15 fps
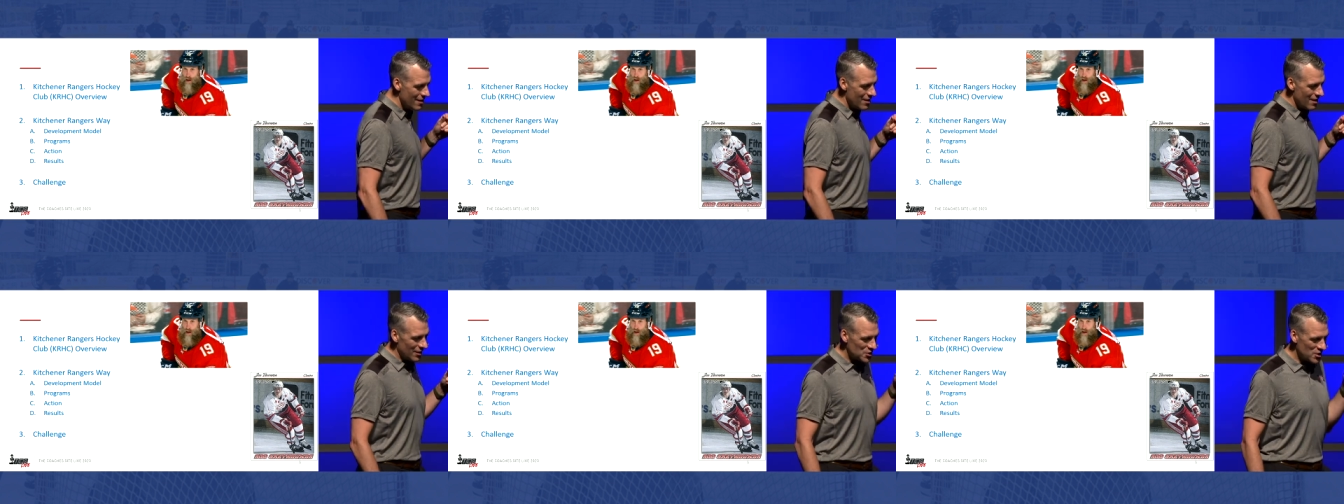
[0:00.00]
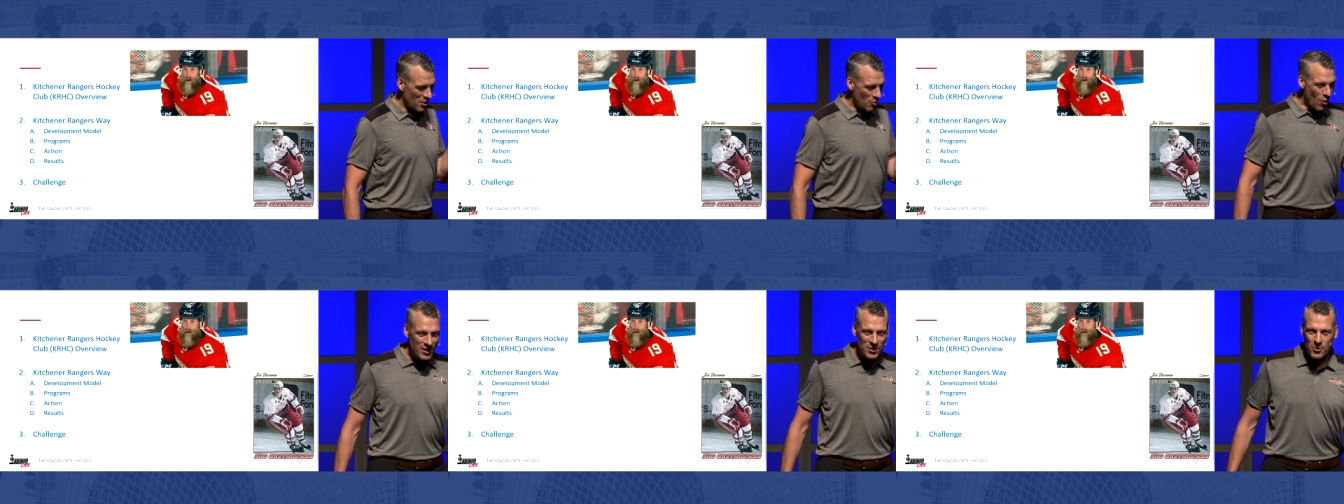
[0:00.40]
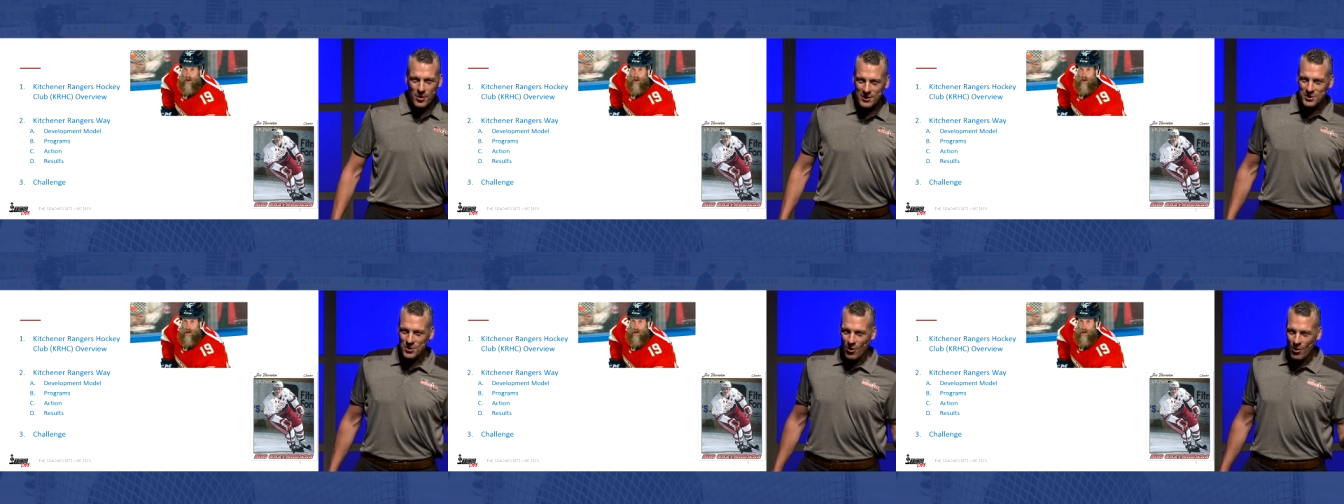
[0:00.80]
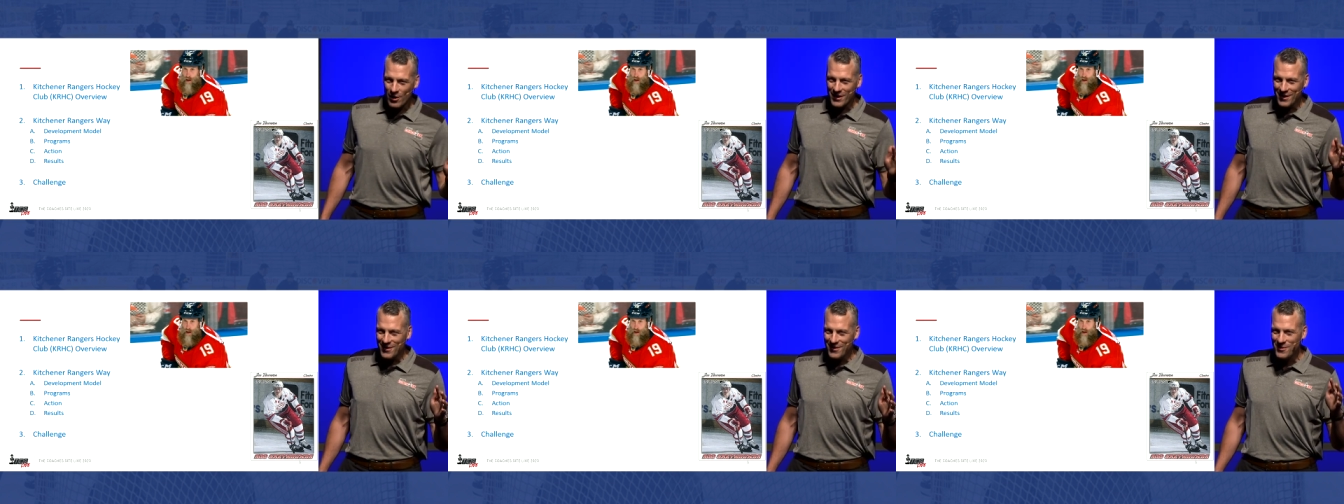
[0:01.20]
I'll share one quick
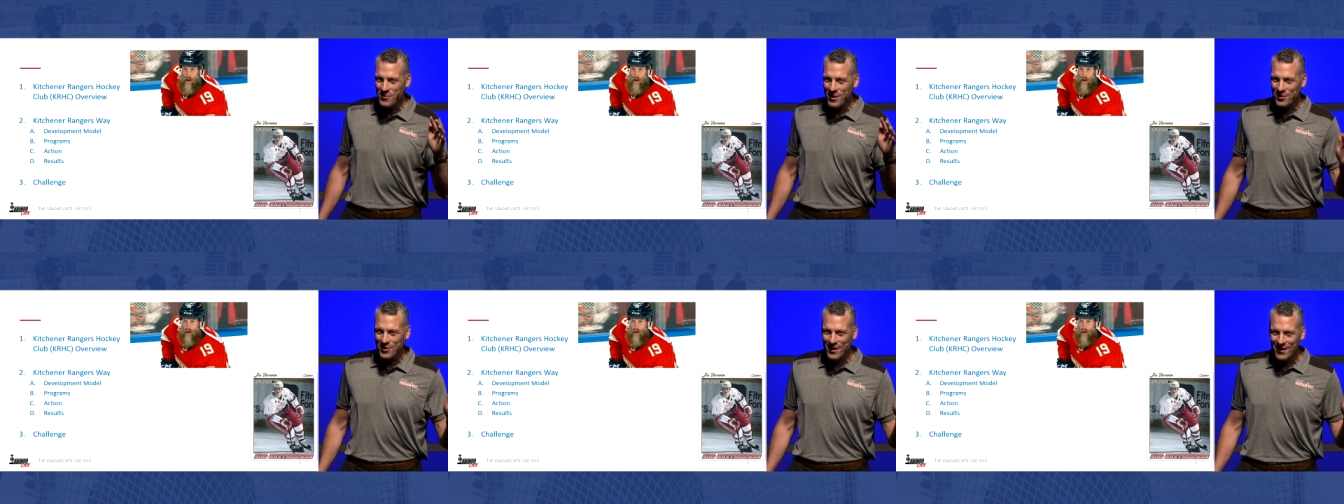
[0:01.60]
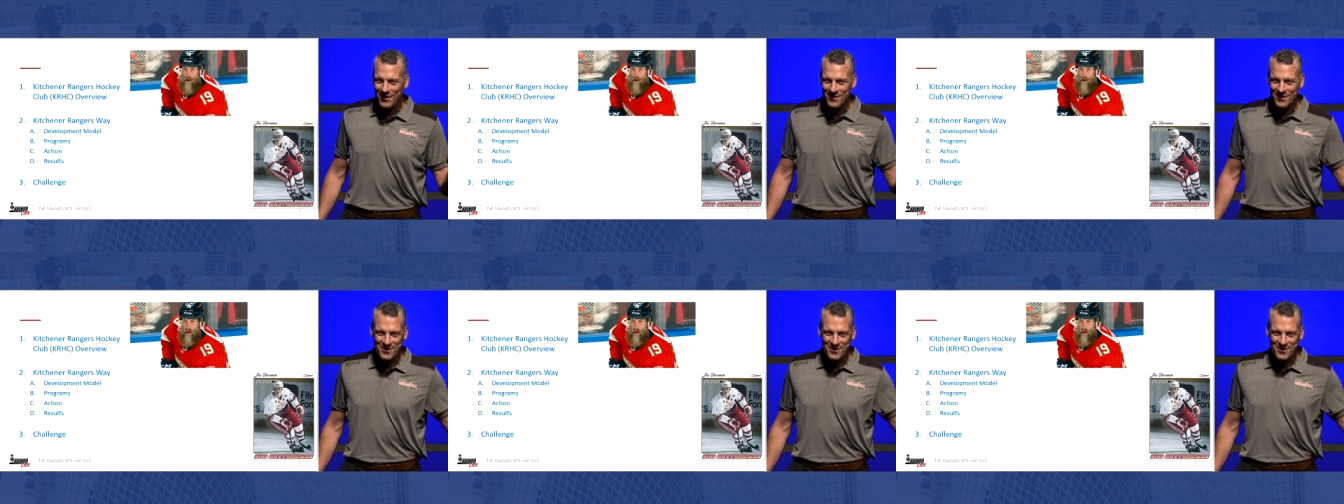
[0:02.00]
story with you.